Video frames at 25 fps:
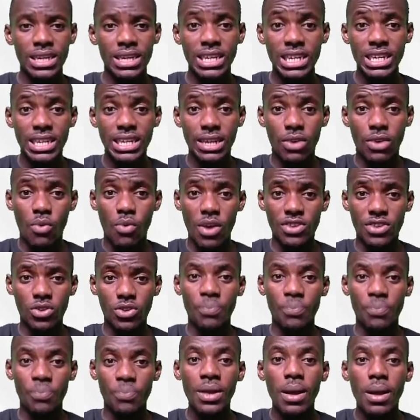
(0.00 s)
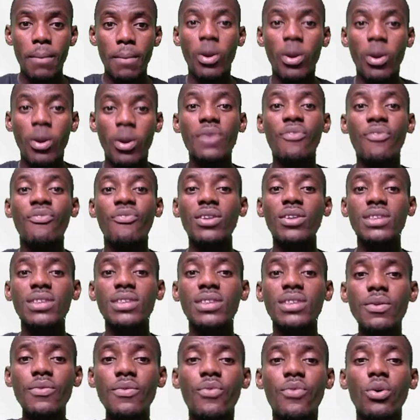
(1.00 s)
in the question. But the
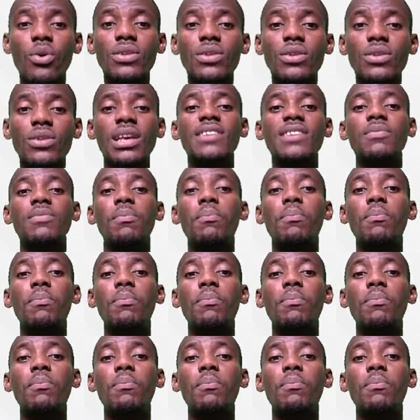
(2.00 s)
14 volt is